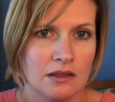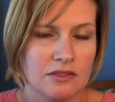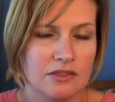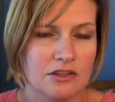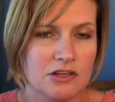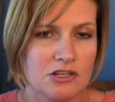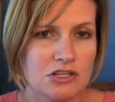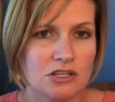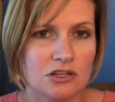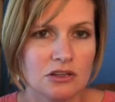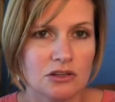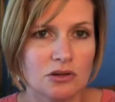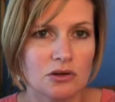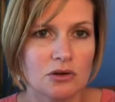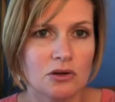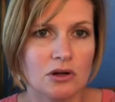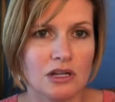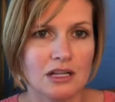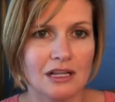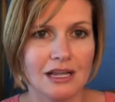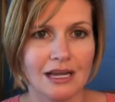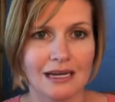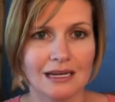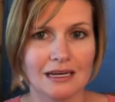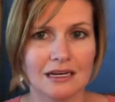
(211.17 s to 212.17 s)
There's a little
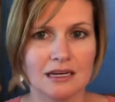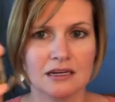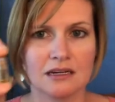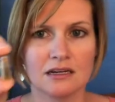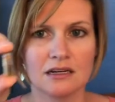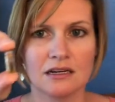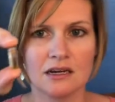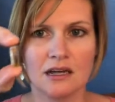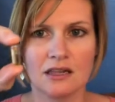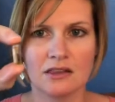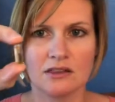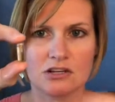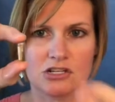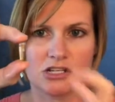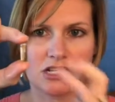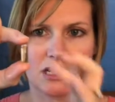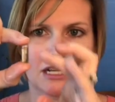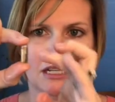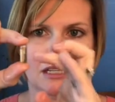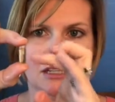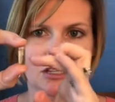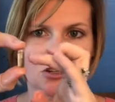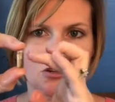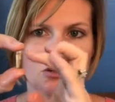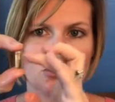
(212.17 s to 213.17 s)
click. There's
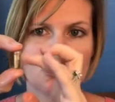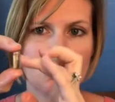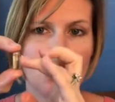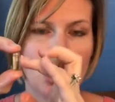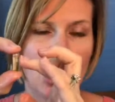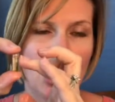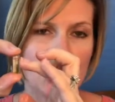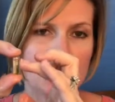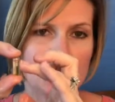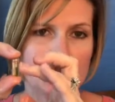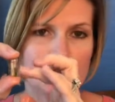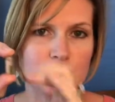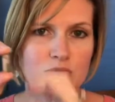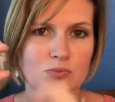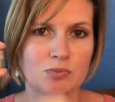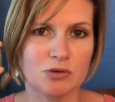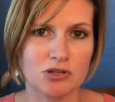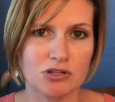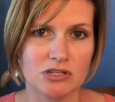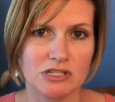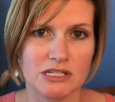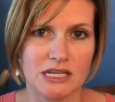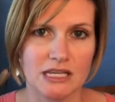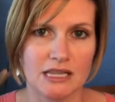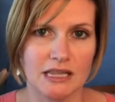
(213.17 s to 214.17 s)
like a little notch
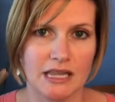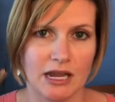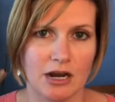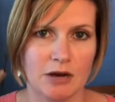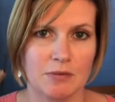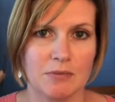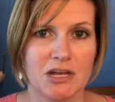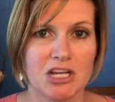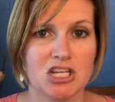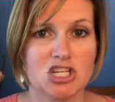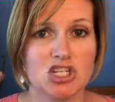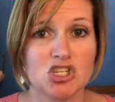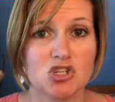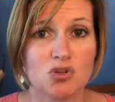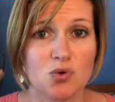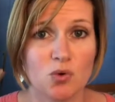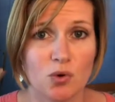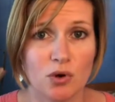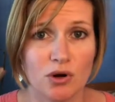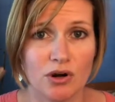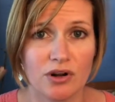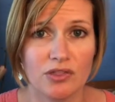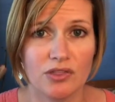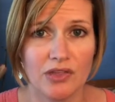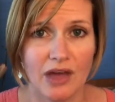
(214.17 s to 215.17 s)
built in there. Make
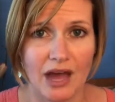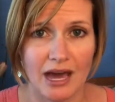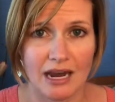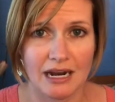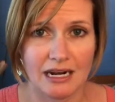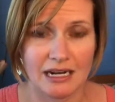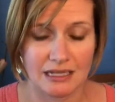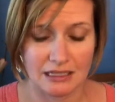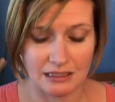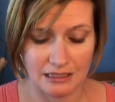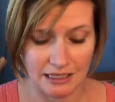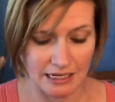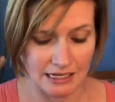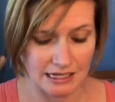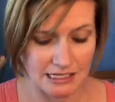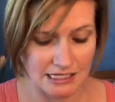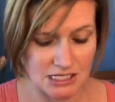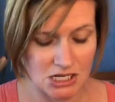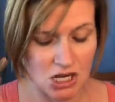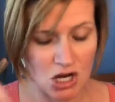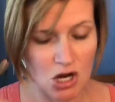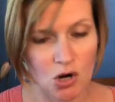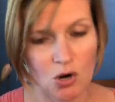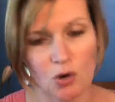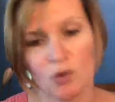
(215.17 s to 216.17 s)
sure that it clicks
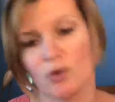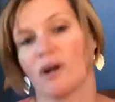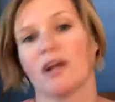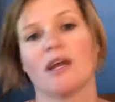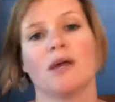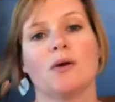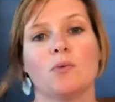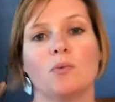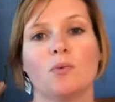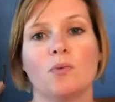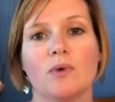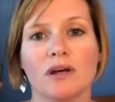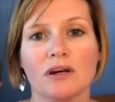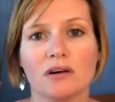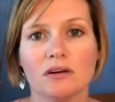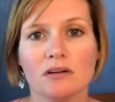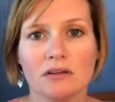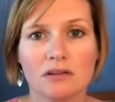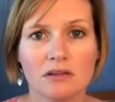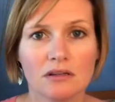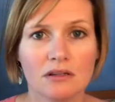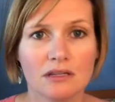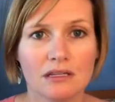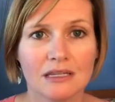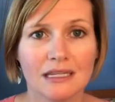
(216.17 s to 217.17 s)
or it
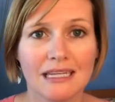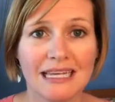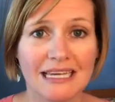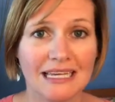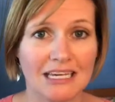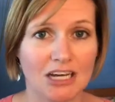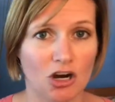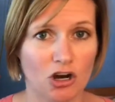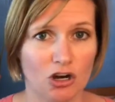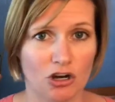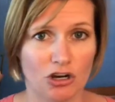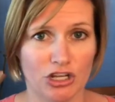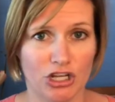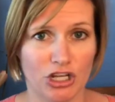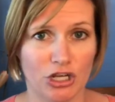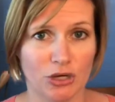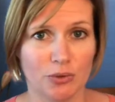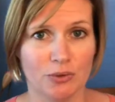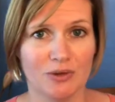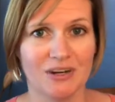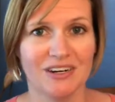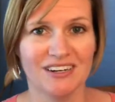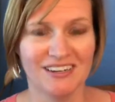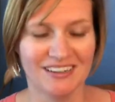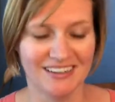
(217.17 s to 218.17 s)
will leak on
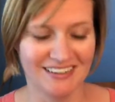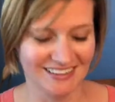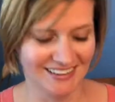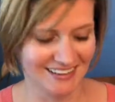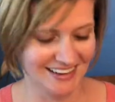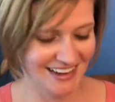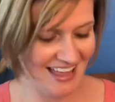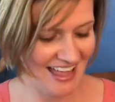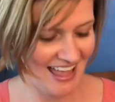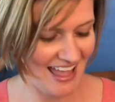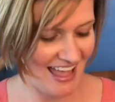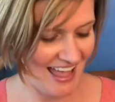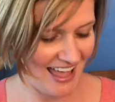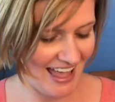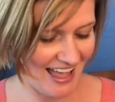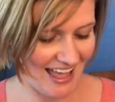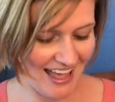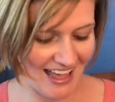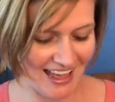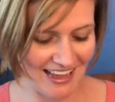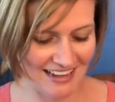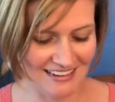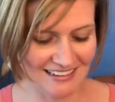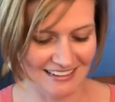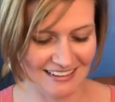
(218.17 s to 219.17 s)
you.
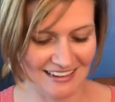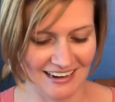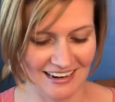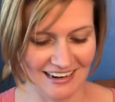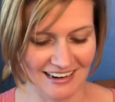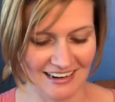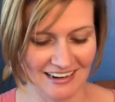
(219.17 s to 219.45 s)
And